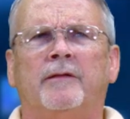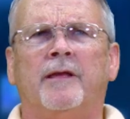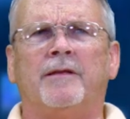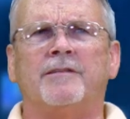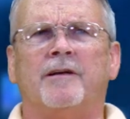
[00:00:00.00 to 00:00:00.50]

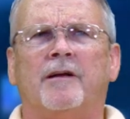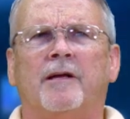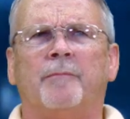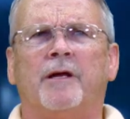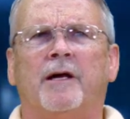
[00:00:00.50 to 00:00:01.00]
Yes,
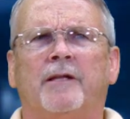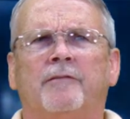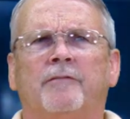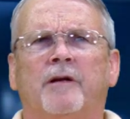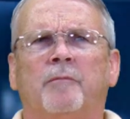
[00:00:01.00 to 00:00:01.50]
Eric, I'm kind
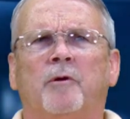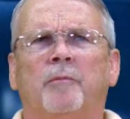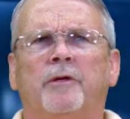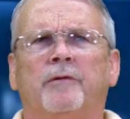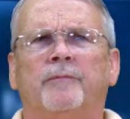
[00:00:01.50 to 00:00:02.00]
of around
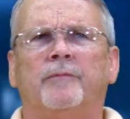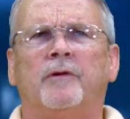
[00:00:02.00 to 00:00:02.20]
Mobile.